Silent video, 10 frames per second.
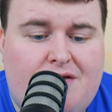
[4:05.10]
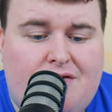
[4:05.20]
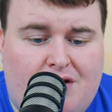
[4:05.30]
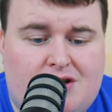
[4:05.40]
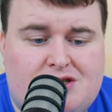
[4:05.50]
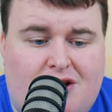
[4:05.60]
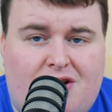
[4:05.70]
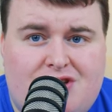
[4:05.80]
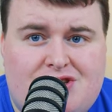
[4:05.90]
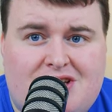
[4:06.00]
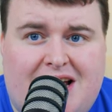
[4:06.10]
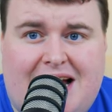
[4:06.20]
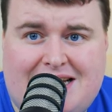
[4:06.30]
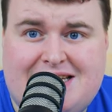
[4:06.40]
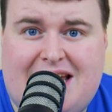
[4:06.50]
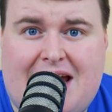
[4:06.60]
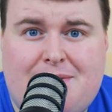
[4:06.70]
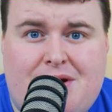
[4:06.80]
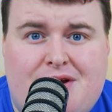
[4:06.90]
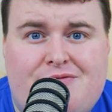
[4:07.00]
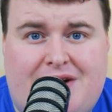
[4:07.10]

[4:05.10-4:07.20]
Fast Sloths as a game